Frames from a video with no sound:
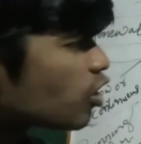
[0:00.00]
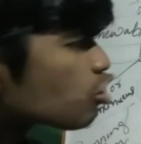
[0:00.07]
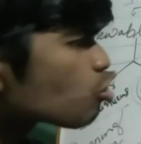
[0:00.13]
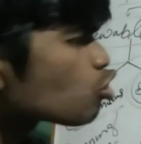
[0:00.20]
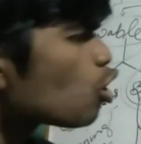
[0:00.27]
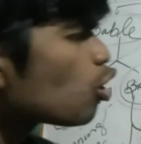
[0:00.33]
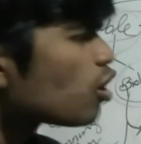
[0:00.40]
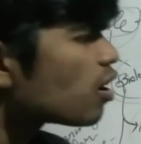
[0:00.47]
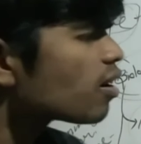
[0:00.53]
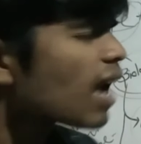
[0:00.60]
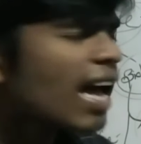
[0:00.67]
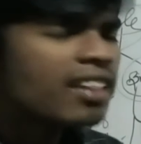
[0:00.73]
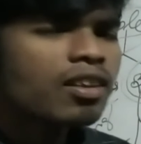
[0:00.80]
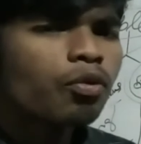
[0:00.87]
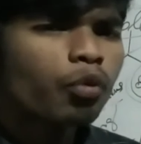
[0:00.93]
the solar
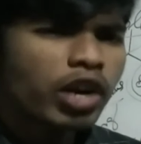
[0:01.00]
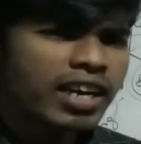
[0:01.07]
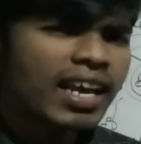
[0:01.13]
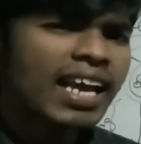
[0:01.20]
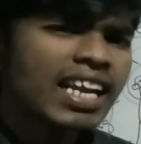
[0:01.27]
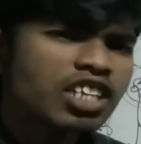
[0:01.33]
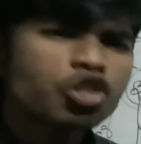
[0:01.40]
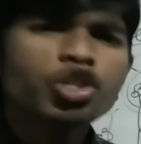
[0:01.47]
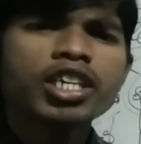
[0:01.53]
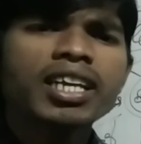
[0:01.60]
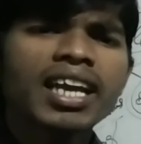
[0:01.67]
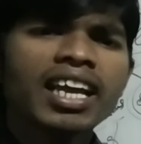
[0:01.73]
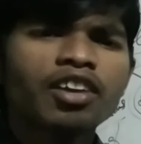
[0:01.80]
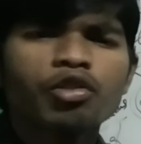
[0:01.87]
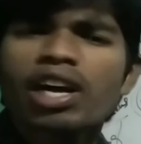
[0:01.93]
and the wind energy
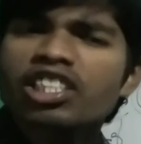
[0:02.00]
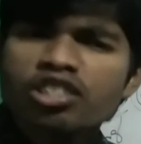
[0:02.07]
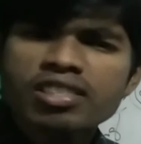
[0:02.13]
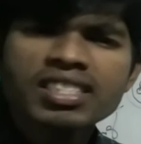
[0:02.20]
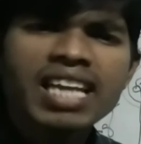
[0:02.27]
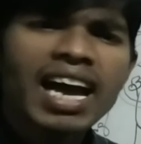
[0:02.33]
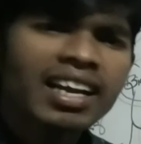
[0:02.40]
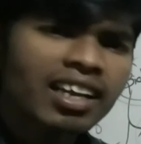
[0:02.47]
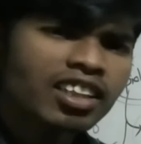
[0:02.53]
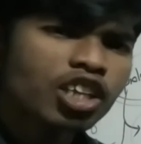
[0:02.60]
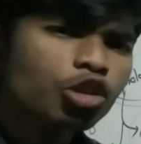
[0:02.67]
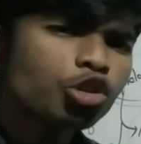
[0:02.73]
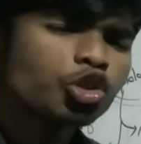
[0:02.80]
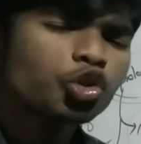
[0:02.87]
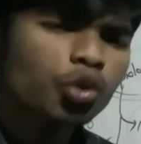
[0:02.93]
in Rajasthan and the
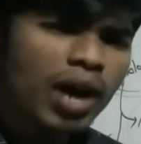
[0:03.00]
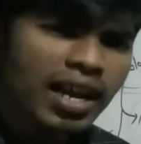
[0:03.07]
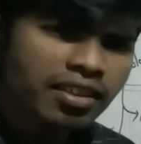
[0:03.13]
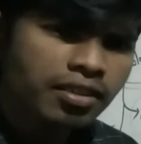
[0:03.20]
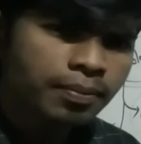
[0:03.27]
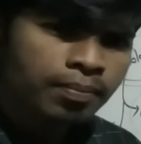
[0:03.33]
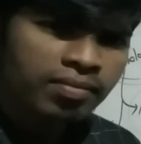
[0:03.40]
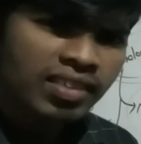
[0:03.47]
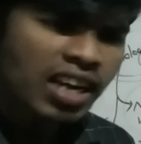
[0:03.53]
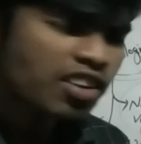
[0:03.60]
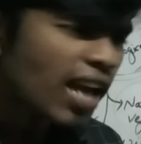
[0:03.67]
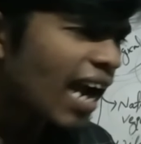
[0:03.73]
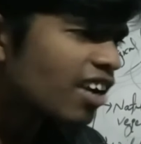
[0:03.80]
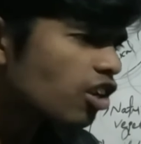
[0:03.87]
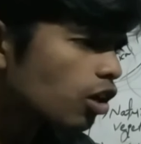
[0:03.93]
Gujarat, the
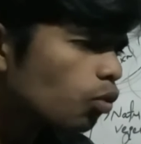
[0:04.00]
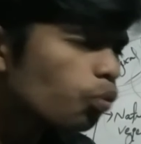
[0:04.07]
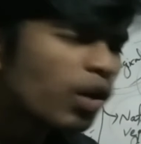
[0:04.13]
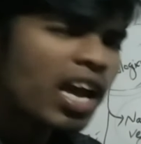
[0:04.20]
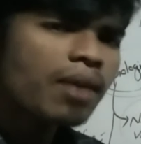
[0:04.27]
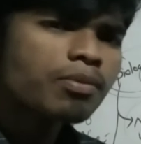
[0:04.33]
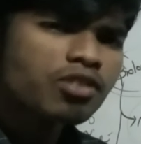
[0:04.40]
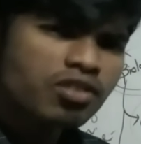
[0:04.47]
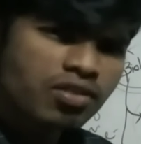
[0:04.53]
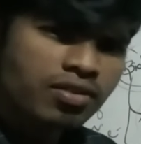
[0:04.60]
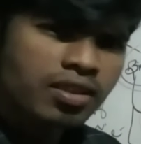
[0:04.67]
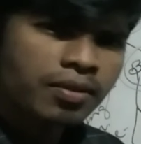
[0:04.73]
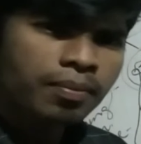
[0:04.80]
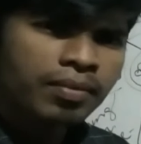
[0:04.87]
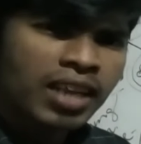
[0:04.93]
tidal
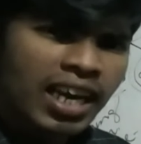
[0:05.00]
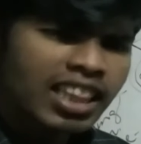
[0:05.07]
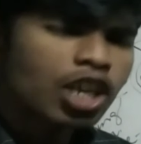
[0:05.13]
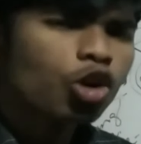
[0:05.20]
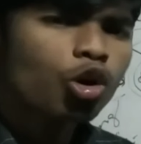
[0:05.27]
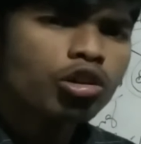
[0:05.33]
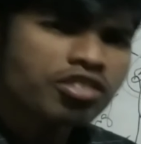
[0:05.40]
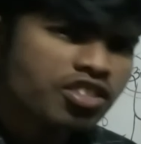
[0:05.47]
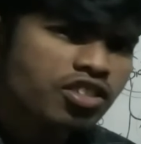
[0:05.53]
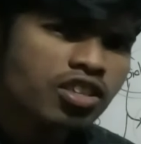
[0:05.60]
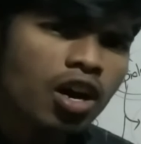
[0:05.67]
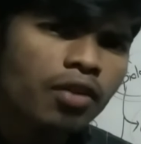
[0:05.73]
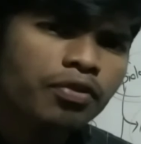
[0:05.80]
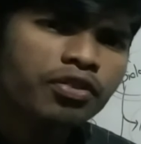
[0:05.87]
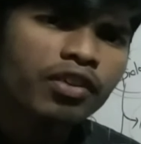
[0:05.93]
waves in the coasts
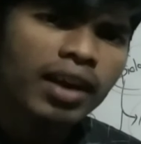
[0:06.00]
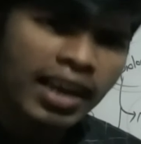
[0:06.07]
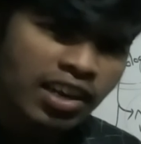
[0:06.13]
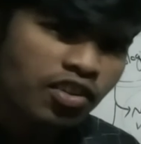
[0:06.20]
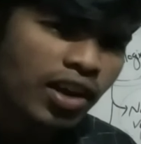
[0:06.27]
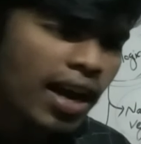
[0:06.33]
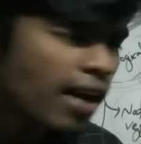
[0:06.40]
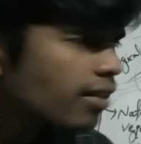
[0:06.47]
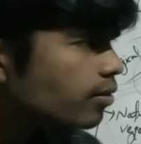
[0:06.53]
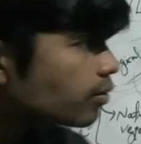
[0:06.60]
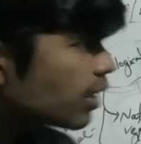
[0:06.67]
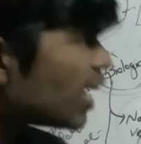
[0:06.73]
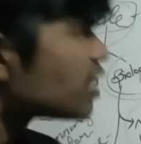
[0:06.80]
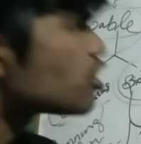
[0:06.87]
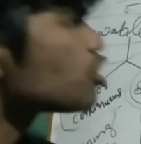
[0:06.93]
of India,
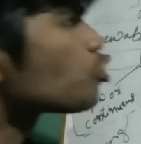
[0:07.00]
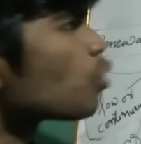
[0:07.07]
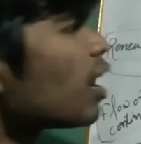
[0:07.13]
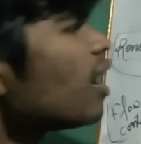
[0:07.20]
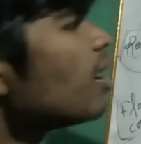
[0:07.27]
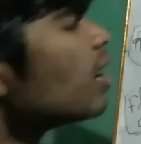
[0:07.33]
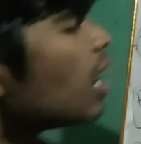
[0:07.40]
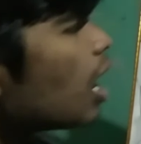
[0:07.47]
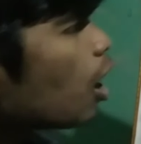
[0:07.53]
etc.